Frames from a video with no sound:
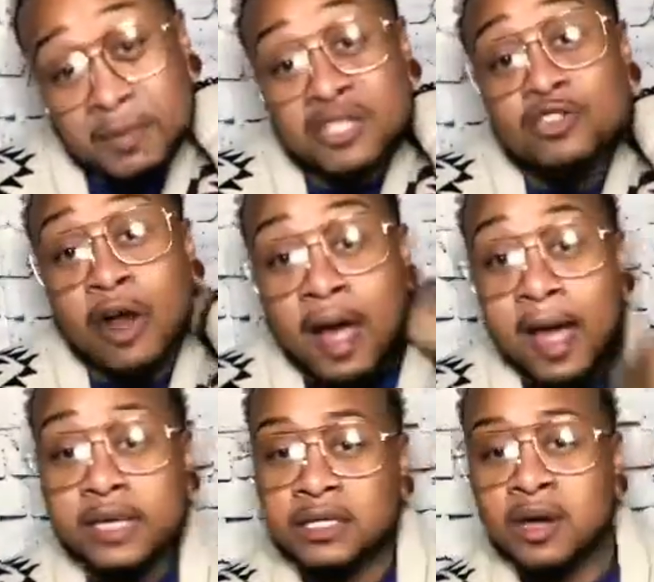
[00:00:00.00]

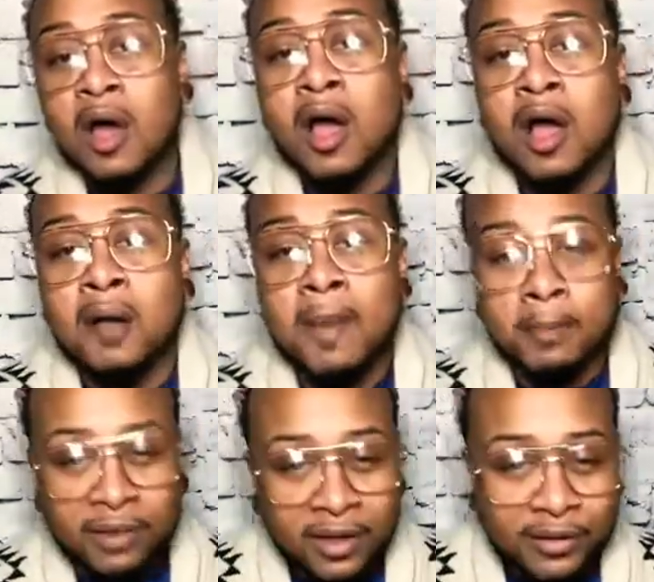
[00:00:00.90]
try to call my
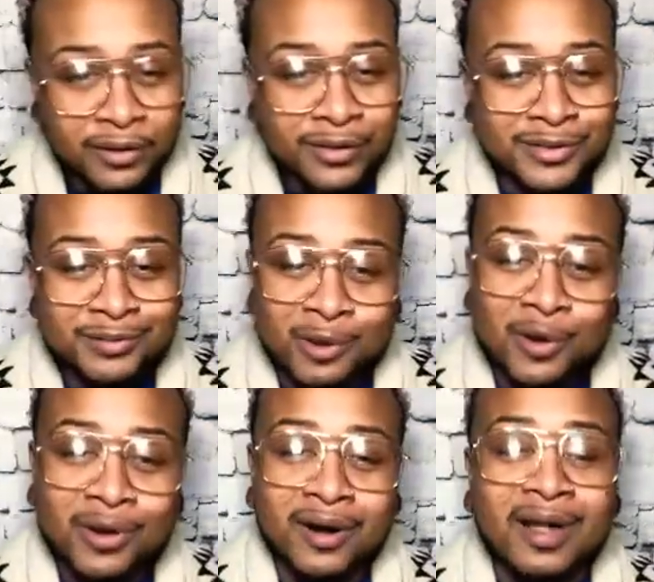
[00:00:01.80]
brothers
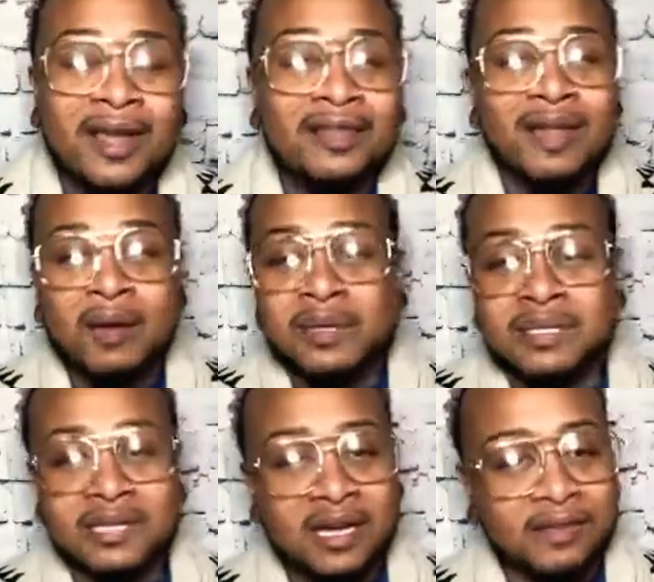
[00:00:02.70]
more. That one's
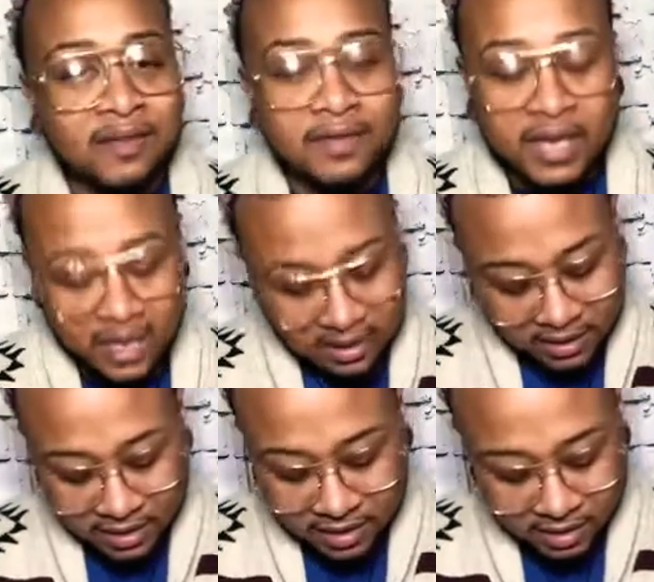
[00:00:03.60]
tough. I feel like
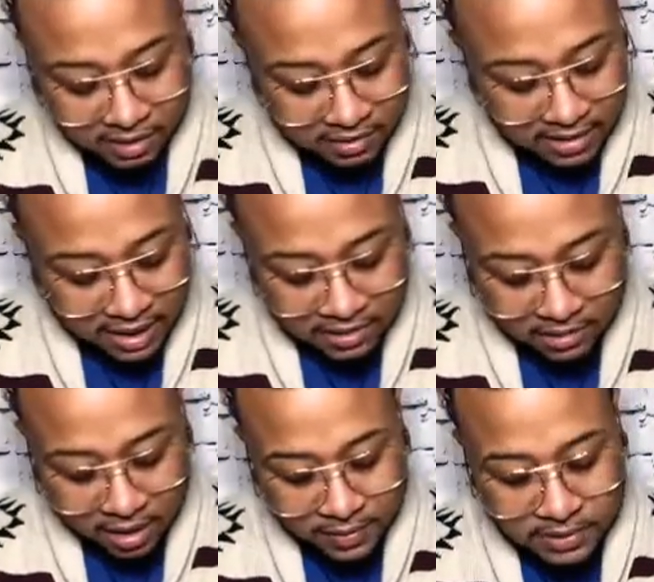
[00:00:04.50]
those guys are
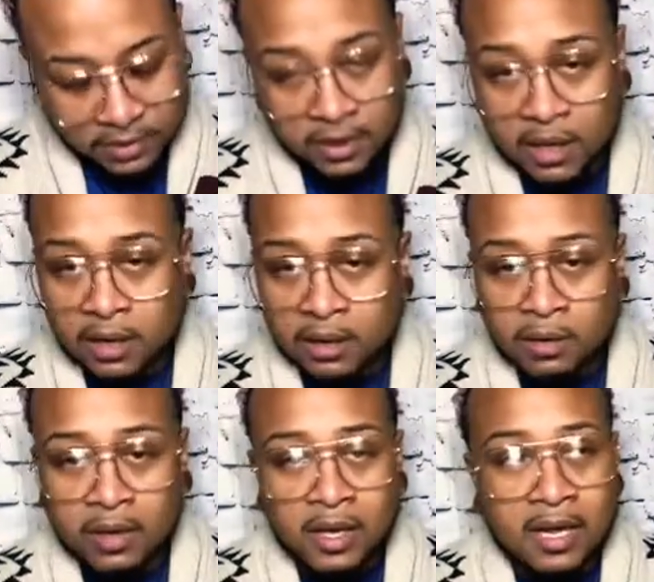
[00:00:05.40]
always on the
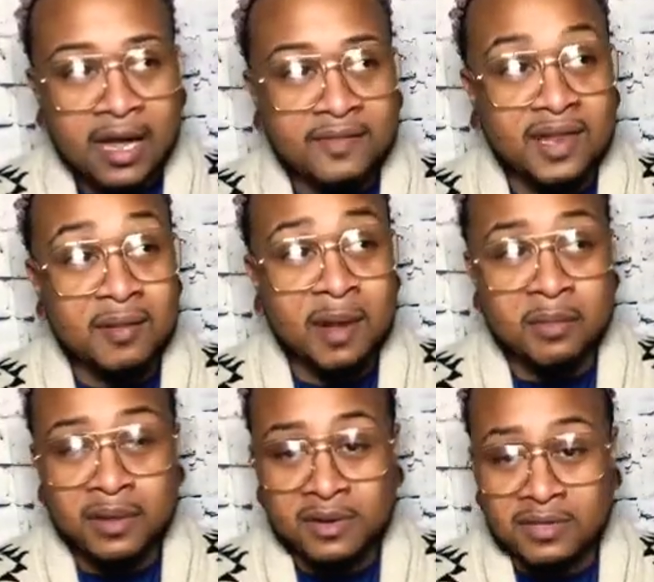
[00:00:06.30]
go. I feel like my
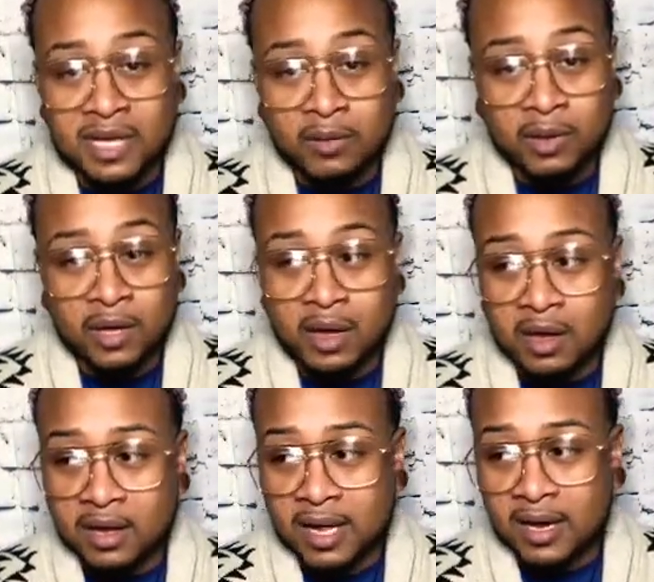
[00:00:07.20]
brothers, like we
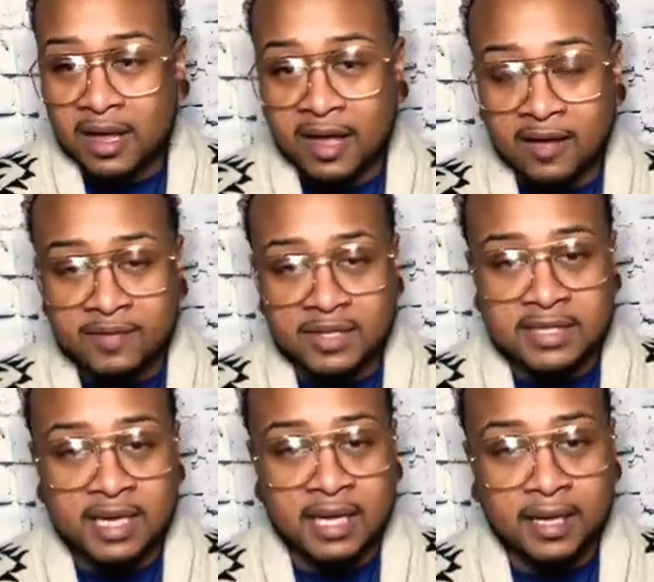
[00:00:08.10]
all kind of have the
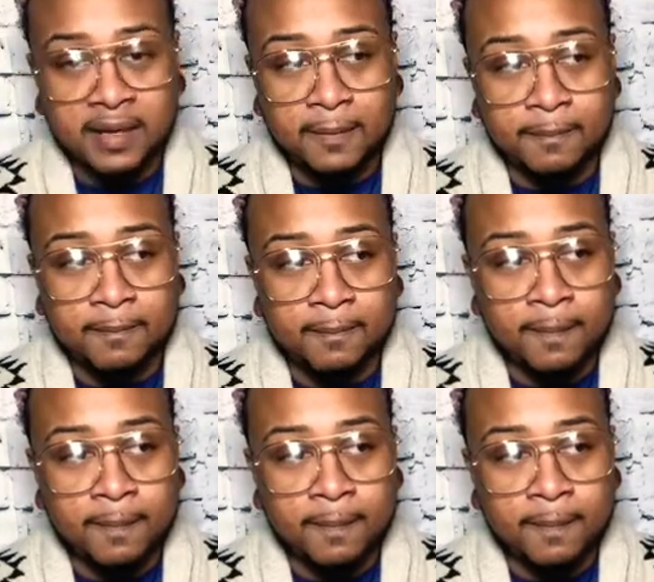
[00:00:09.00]
same